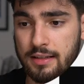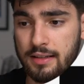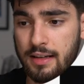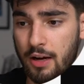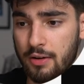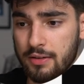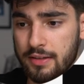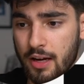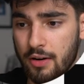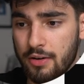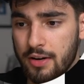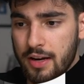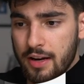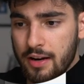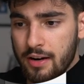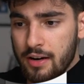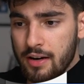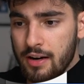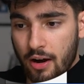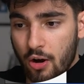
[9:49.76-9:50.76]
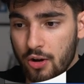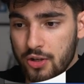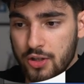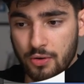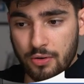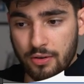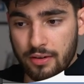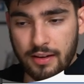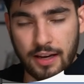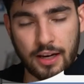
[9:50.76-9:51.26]
Now down here,
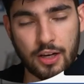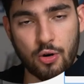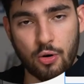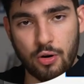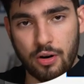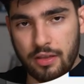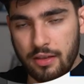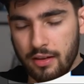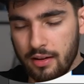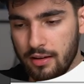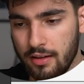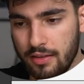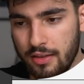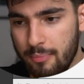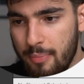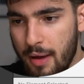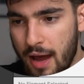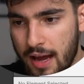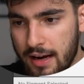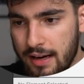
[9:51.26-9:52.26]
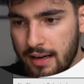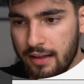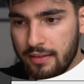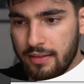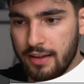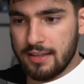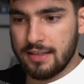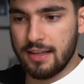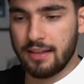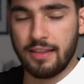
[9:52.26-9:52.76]
also ignore the padding
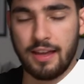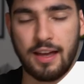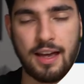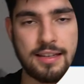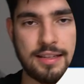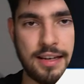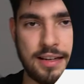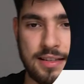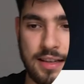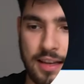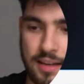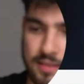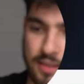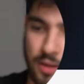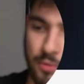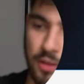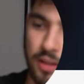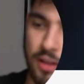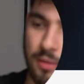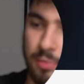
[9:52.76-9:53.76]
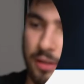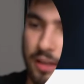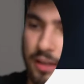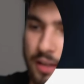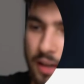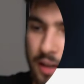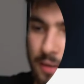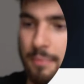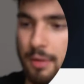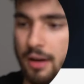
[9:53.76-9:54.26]
and things like that. As I said, it's not really complete yet,